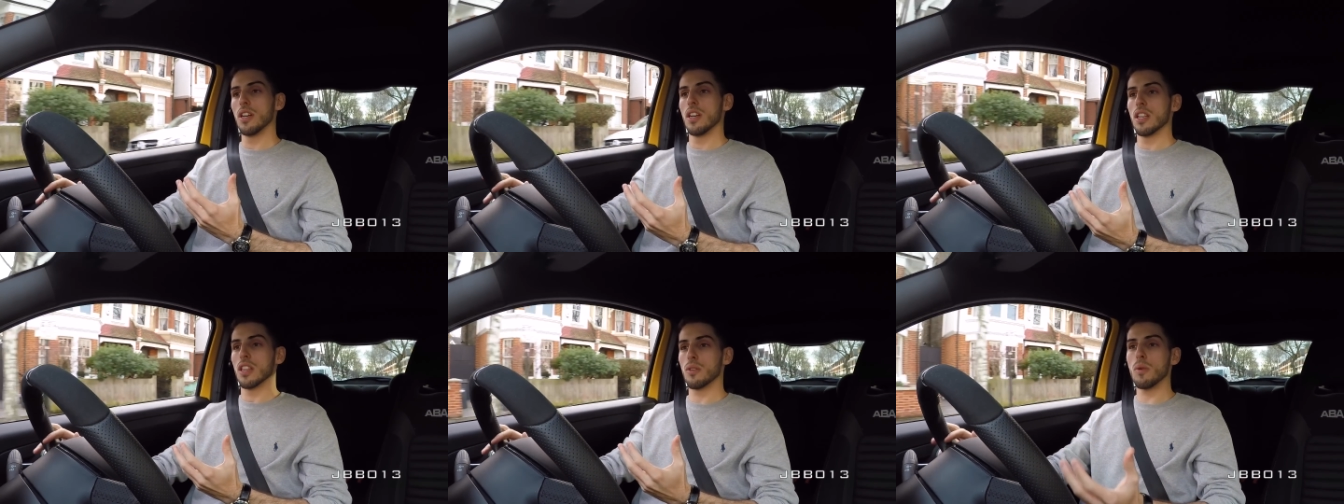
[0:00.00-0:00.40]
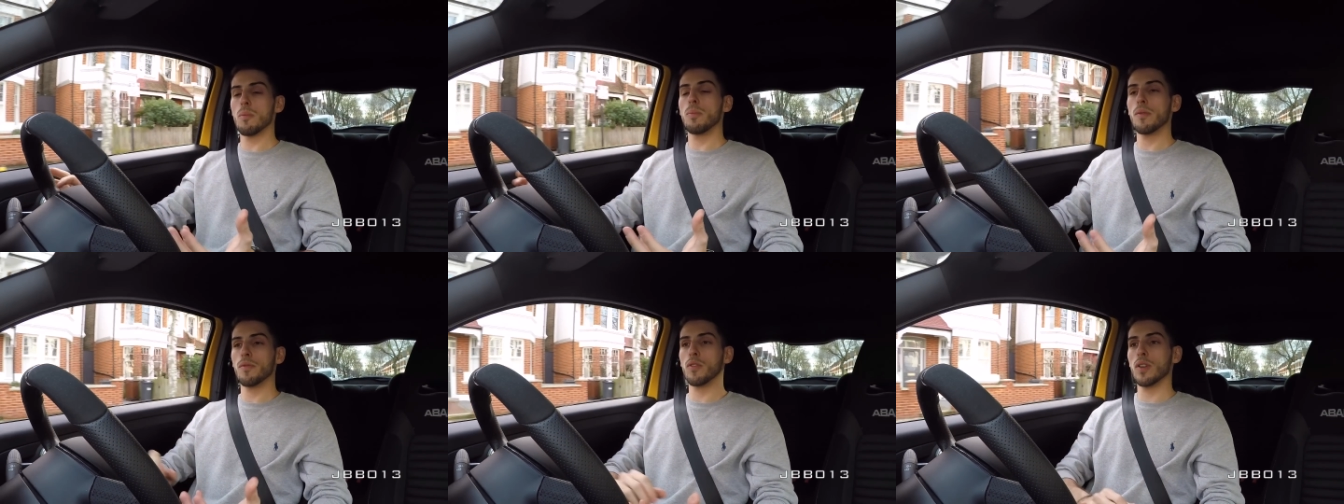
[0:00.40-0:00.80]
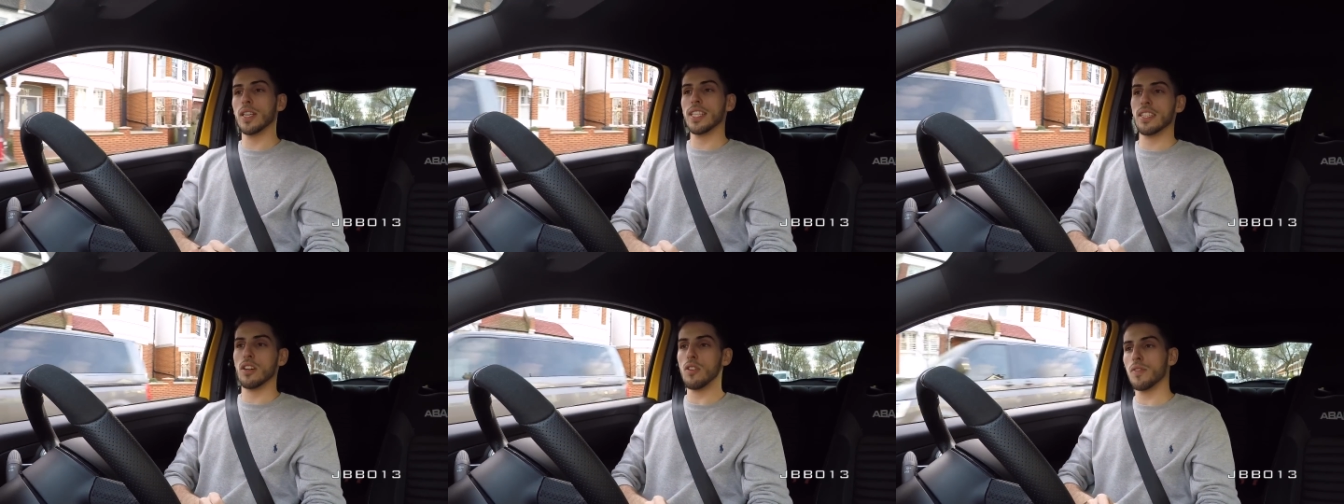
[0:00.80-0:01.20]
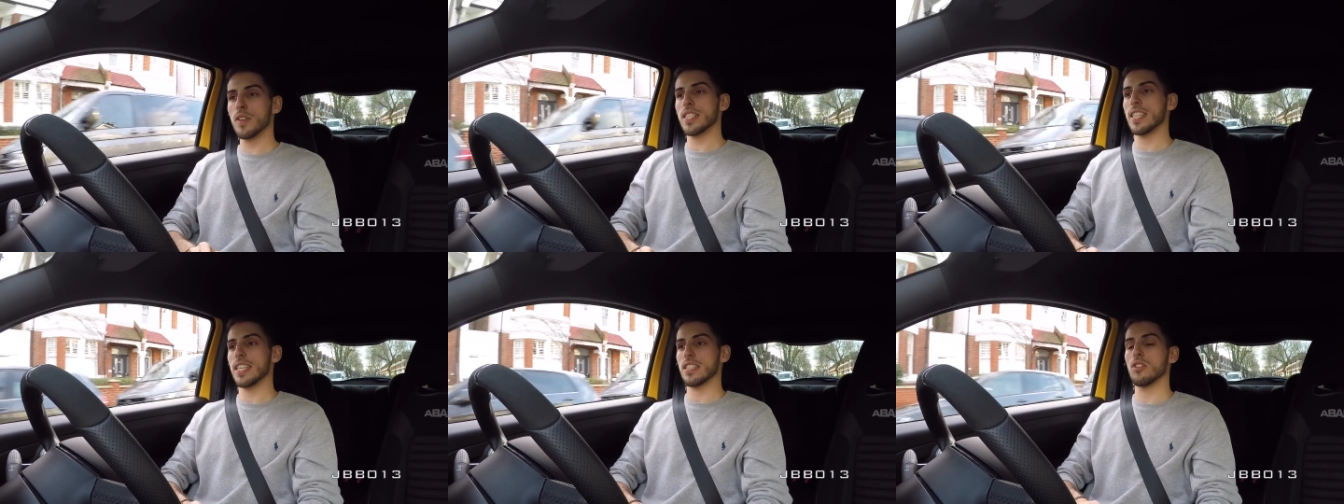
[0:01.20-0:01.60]
the 1.4 litre
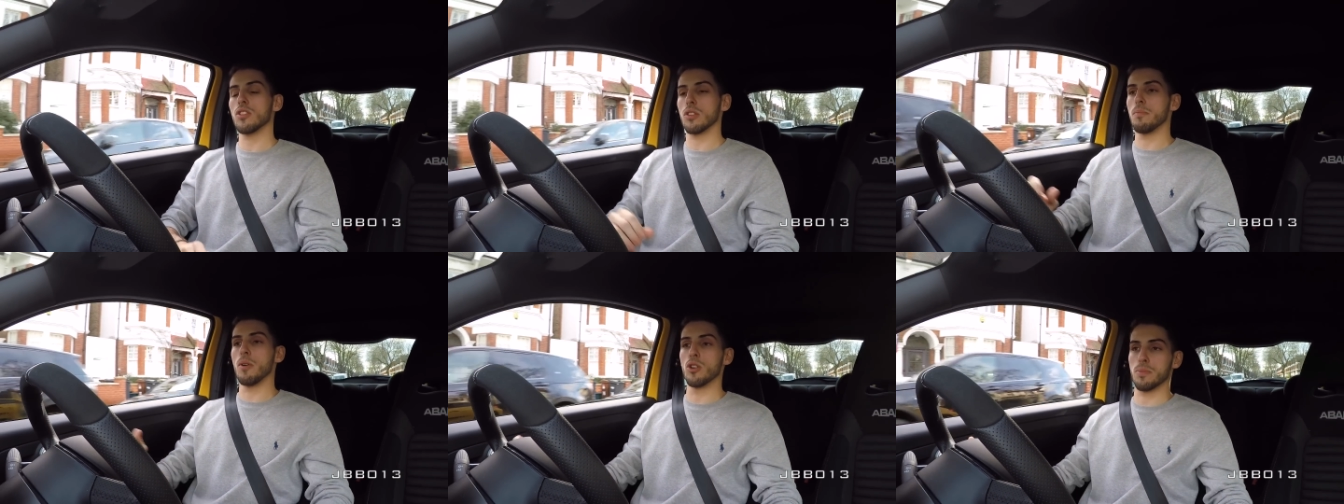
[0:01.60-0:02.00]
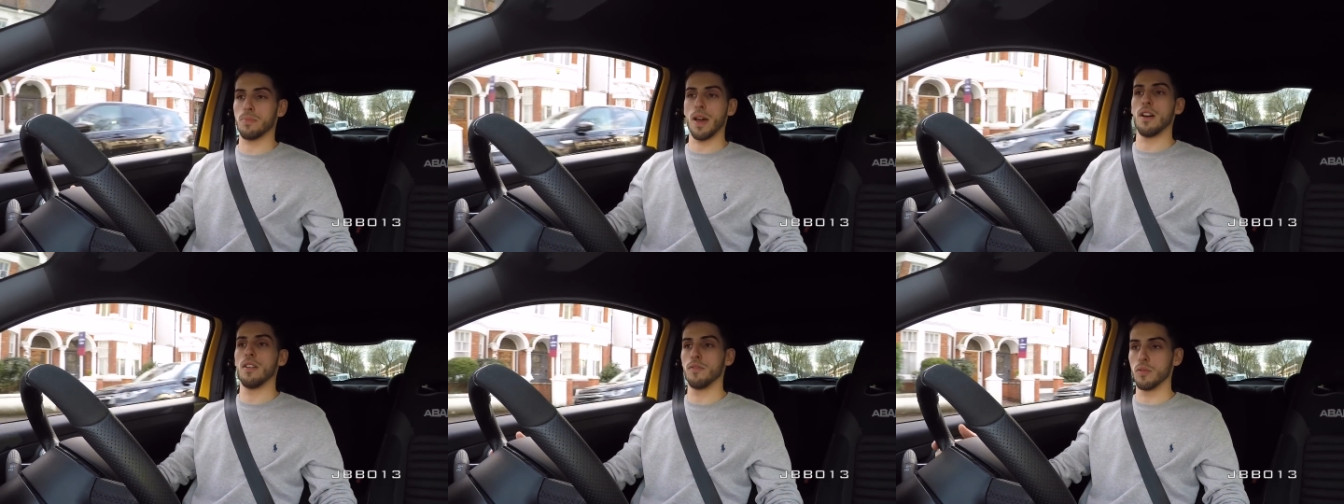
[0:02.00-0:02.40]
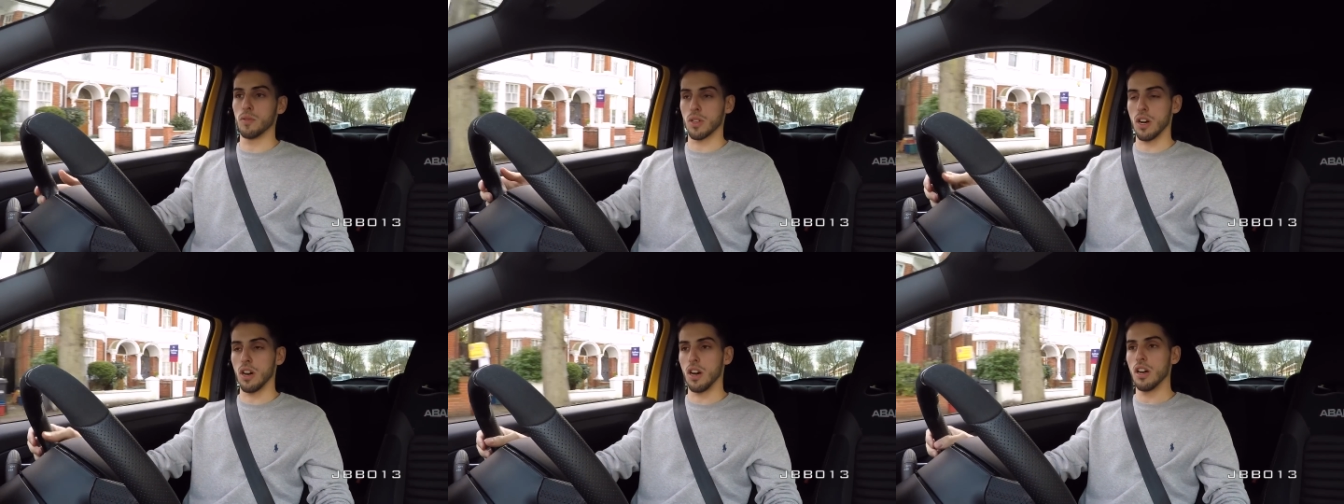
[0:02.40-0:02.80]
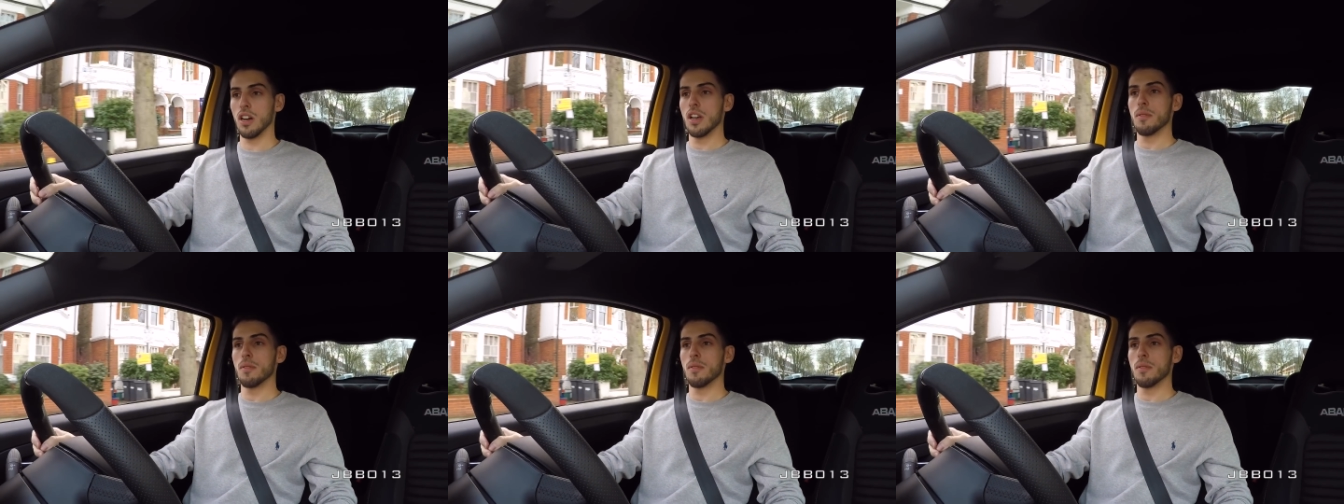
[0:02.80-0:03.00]
obviously is not the most powerful car,